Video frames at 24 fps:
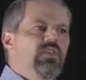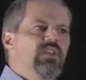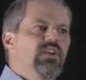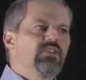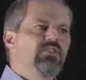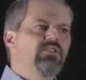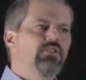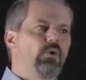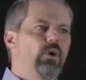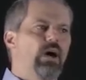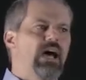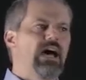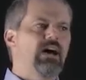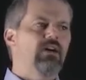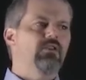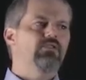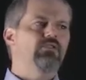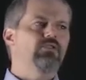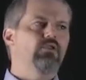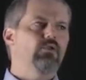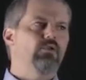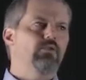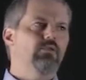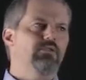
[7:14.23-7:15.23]
So
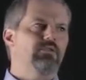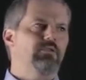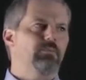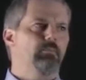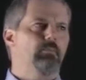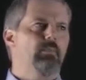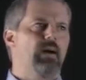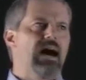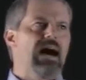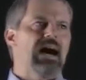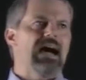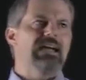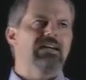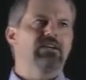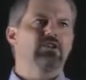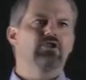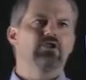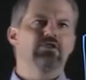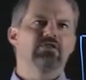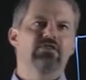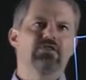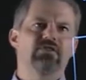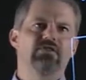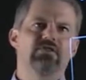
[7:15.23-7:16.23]
households buy
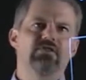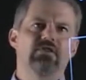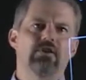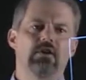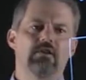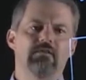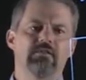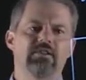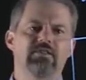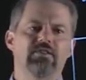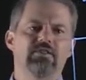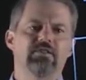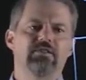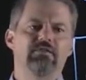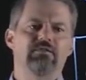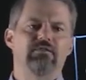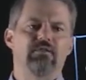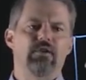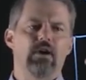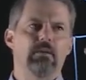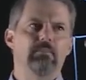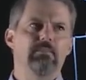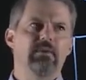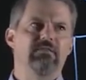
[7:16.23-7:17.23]
goods and services
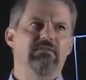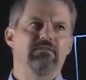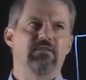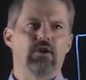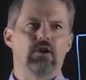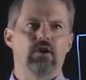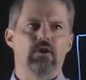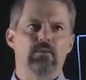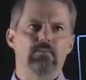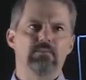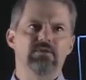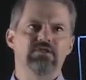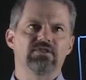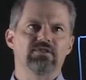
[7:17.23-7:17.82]
from the firms.